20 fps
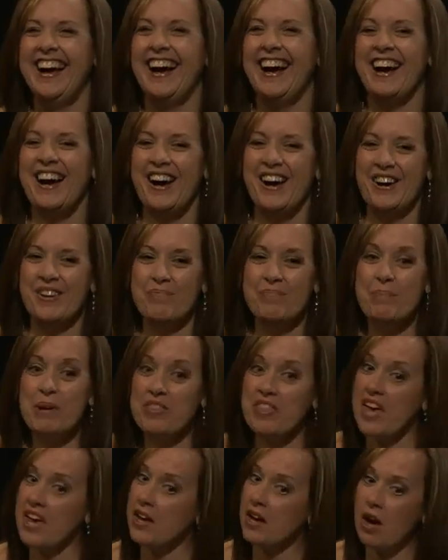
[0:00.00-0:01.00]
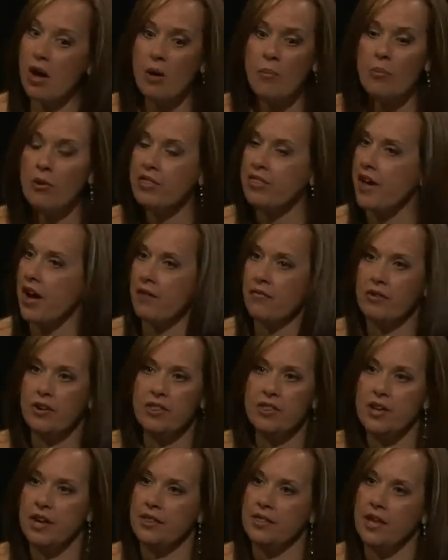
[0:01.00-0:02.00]
no. But they come with
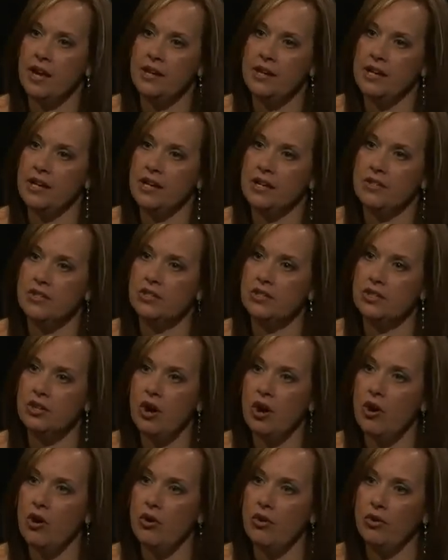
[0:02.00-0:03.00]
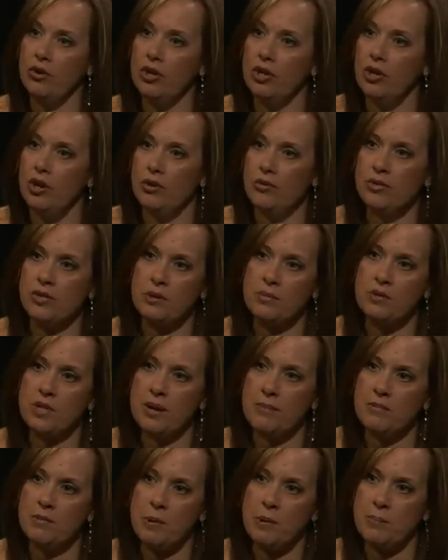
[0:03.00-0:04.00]
everything they need. So, you know,
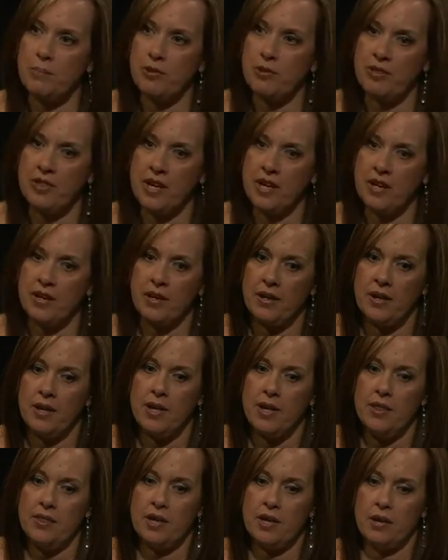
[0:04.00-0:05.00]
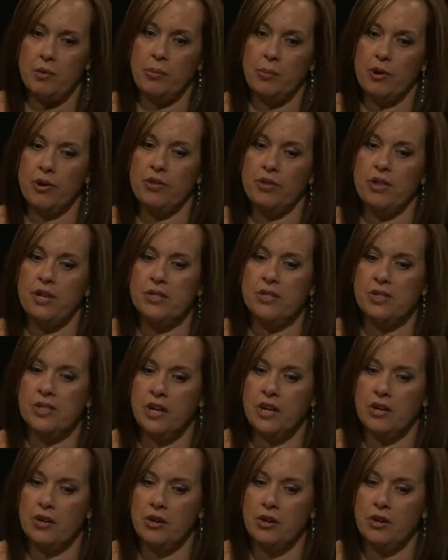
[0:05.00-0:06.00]
sometimes people think that a birthing
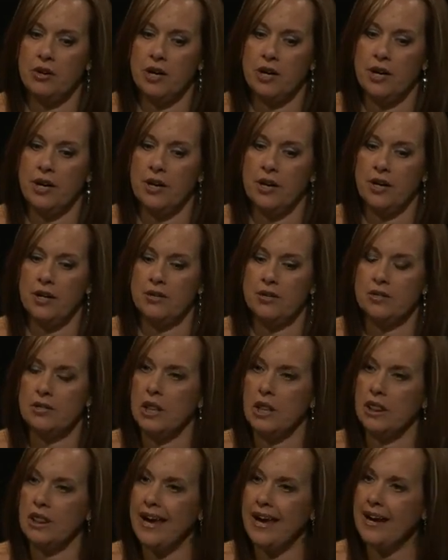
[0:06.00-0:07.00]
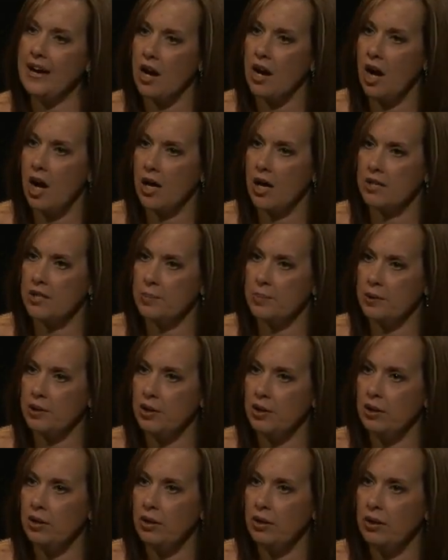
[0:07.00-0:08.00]
center is like a
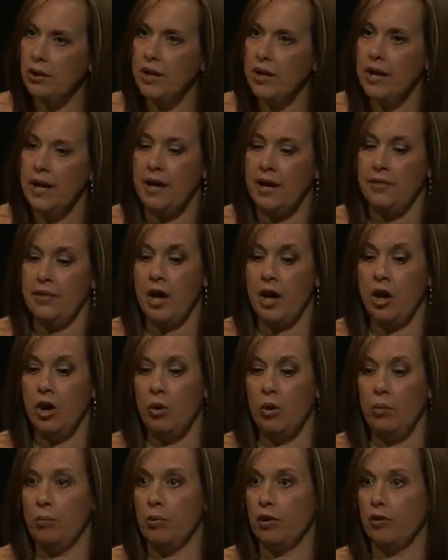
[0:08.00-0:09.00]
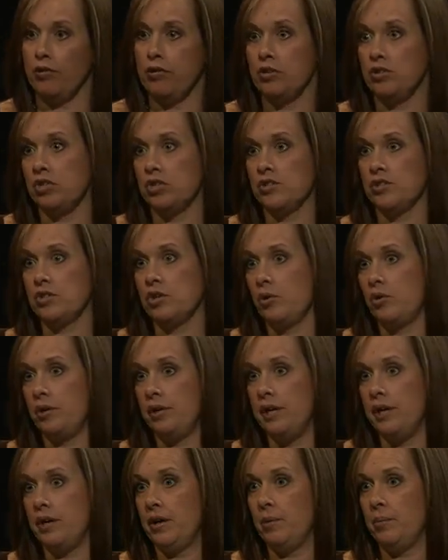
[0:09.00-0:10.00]
hospital and that home birth is just
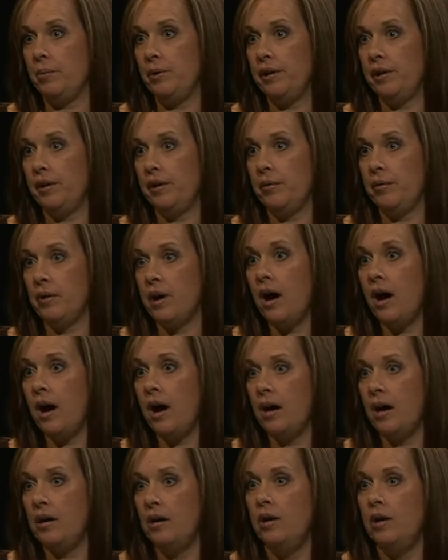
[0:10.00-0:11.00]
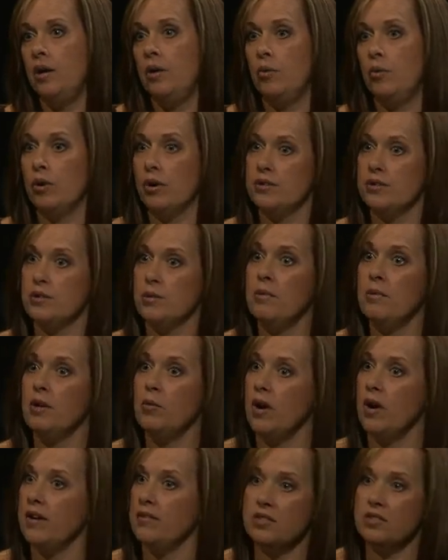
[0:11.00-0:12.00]
totally and completely raw, whereas the
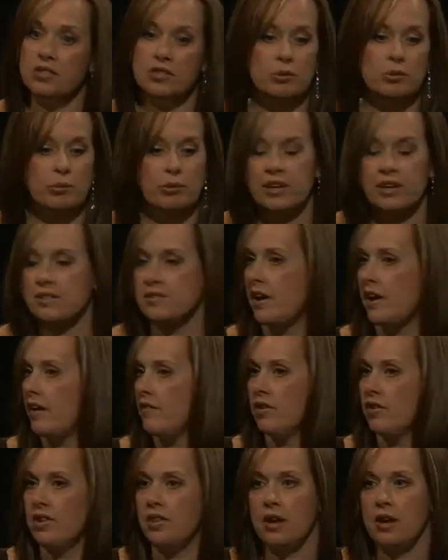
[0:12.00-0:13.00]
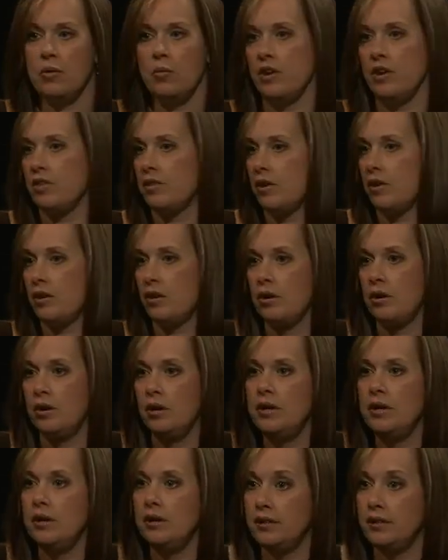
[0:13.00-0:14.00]
midwife still brings everything with her
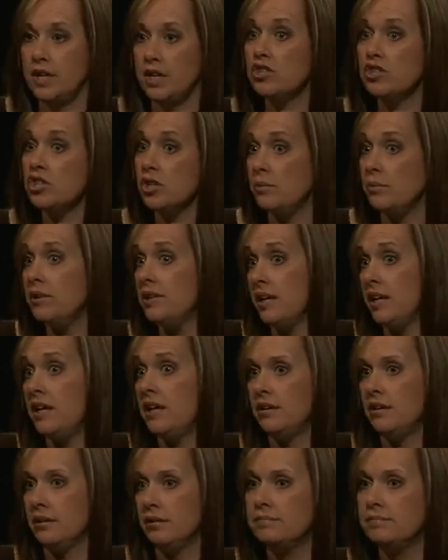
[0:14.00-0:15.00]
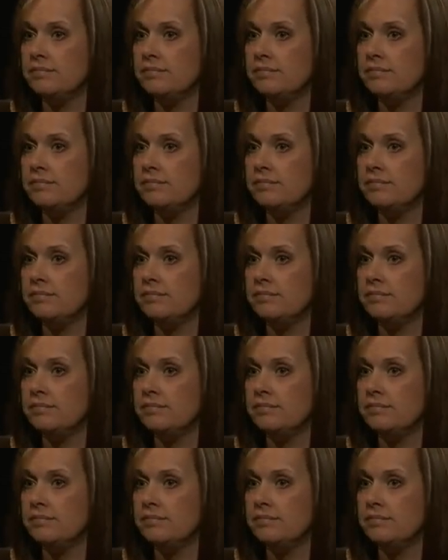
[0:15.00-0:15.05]
that she would need.